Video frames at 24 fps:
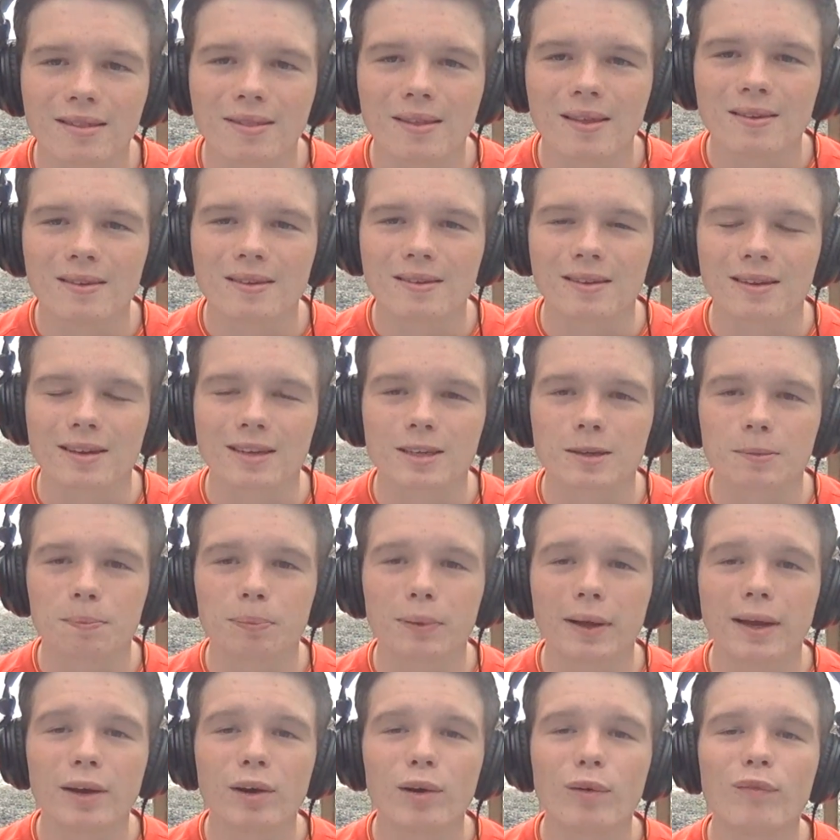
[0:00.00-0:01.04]
and this is
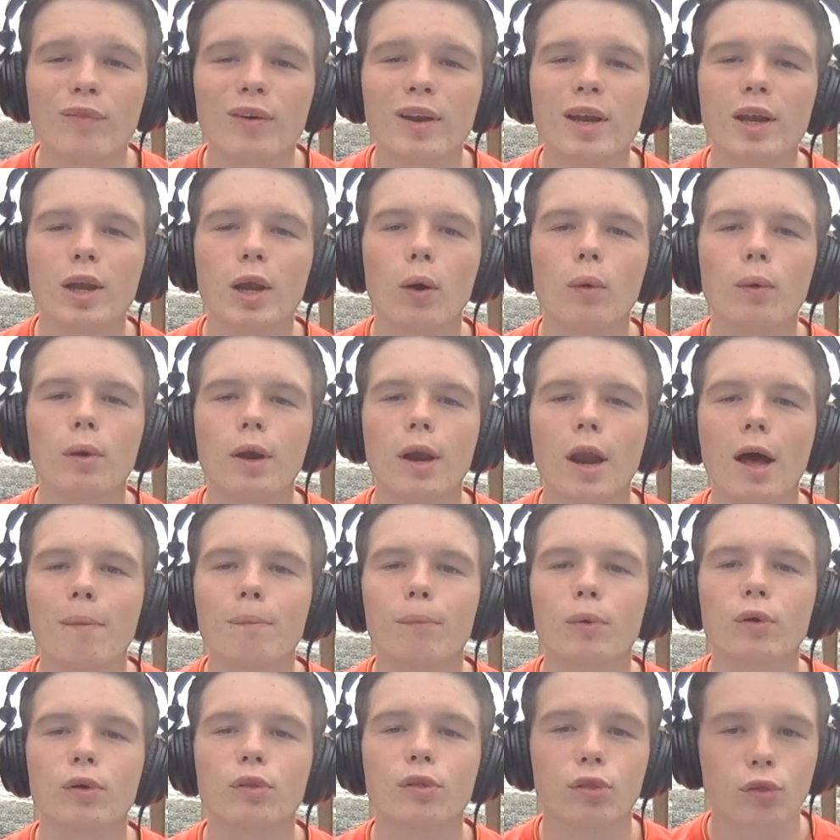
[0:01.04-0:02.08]
explainer video
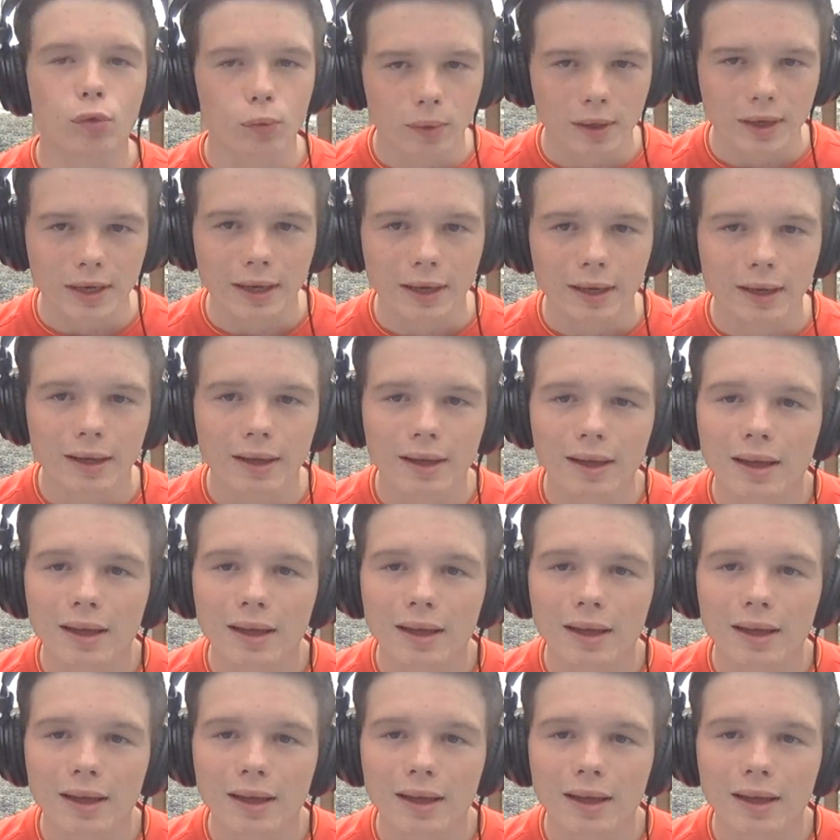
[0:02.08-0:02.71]
number 3.